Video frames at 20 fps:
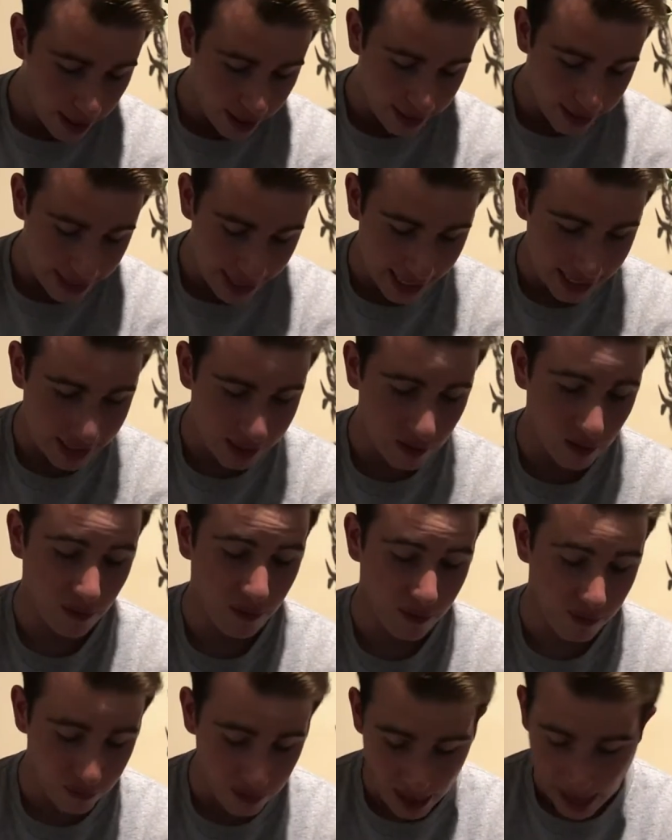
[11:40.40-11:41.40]
that's
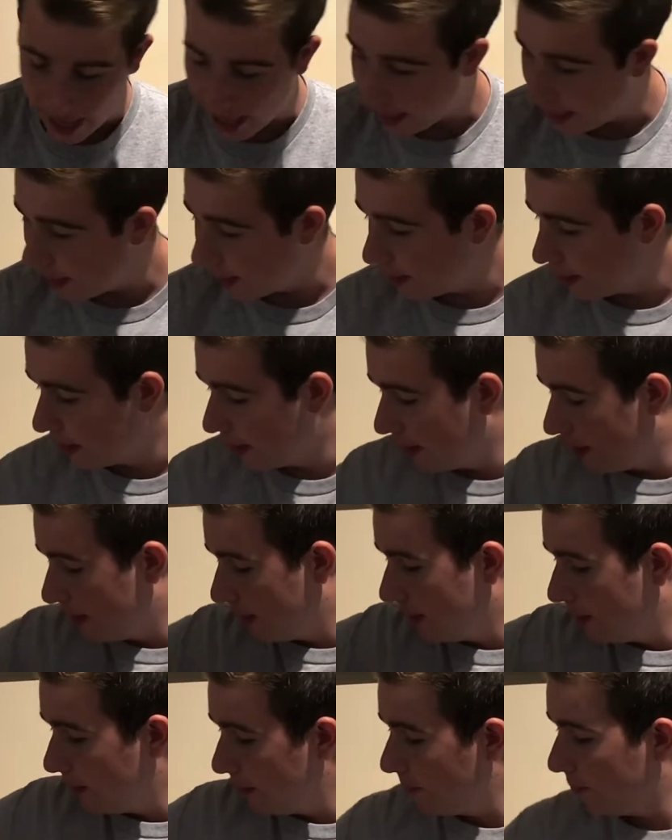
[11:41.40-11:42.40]
fire.
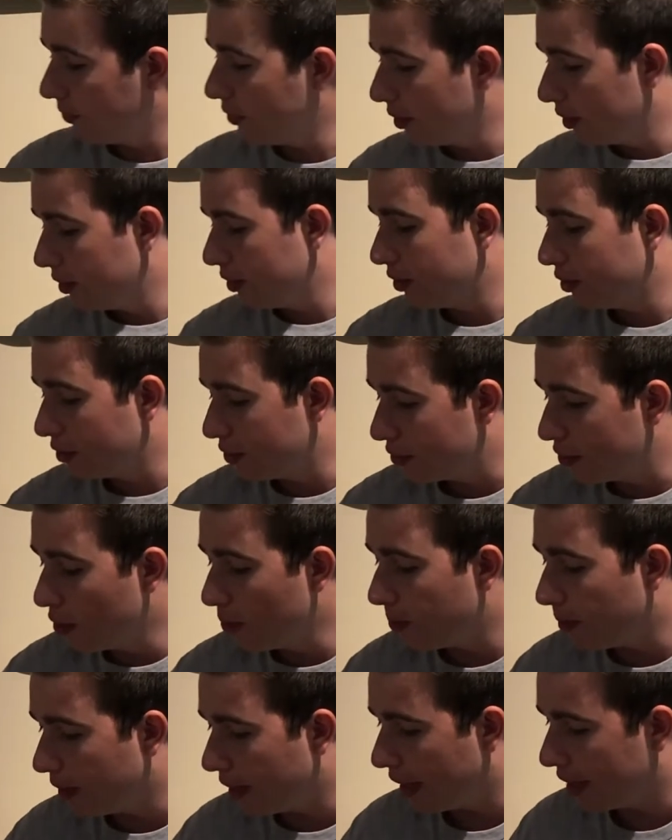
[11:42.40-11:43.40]

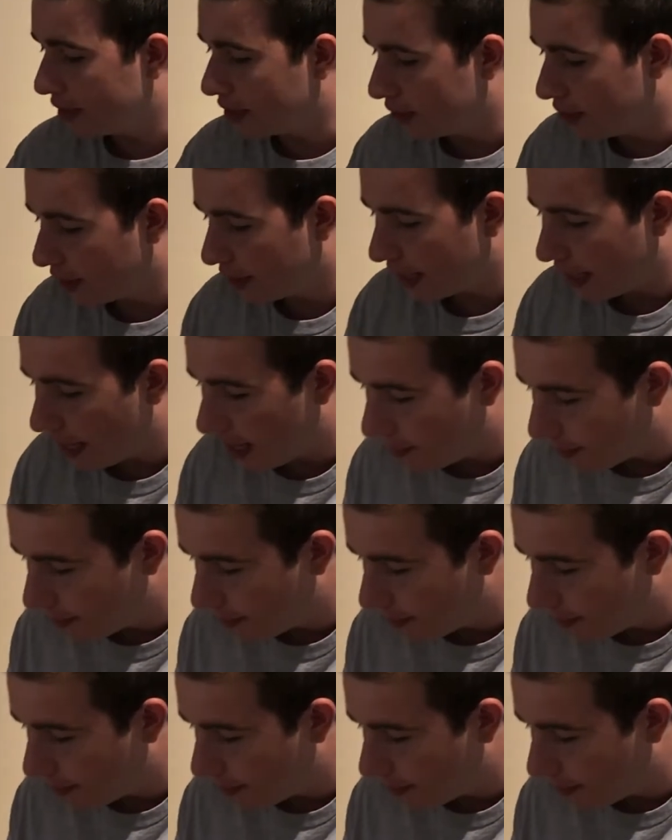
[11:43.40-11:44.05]
Super nice cookout,